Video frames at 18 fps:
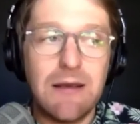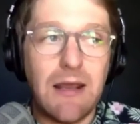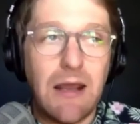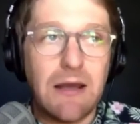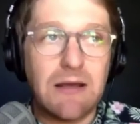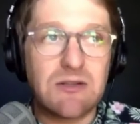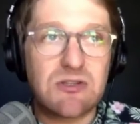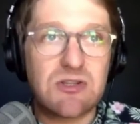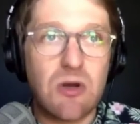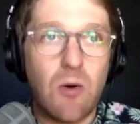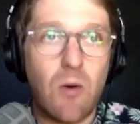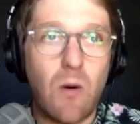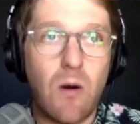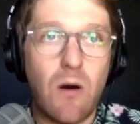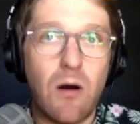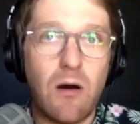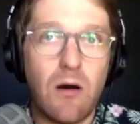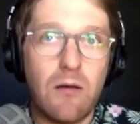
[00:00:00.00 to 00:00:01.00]
And so
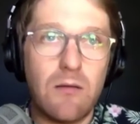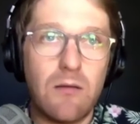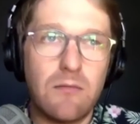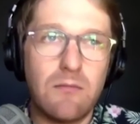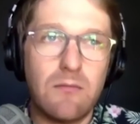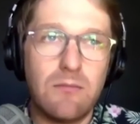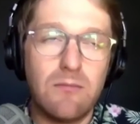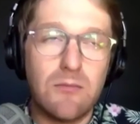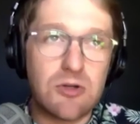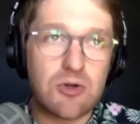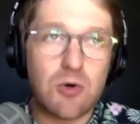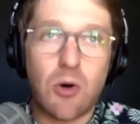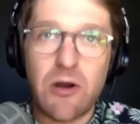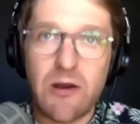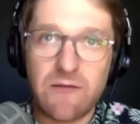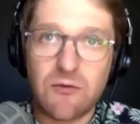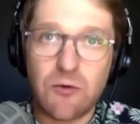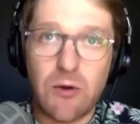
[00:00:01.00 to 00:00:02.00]

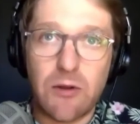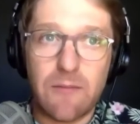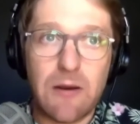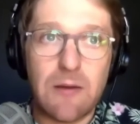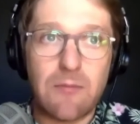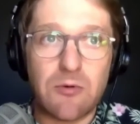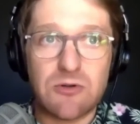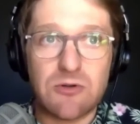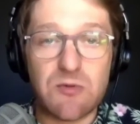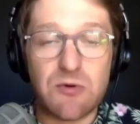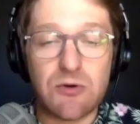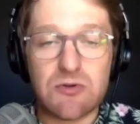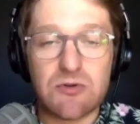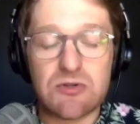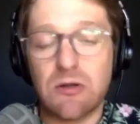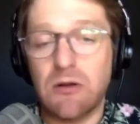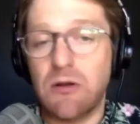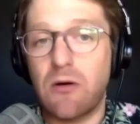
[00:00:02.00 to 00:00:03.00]
majority of toilet paper is
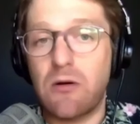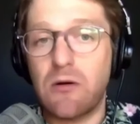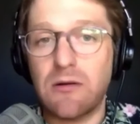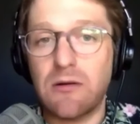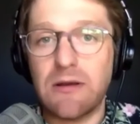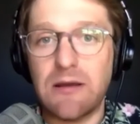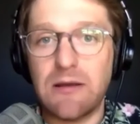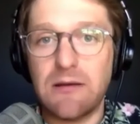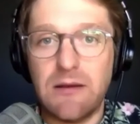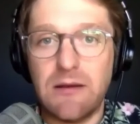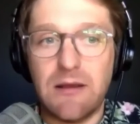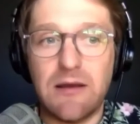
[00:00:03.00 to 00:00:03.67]
produced locally,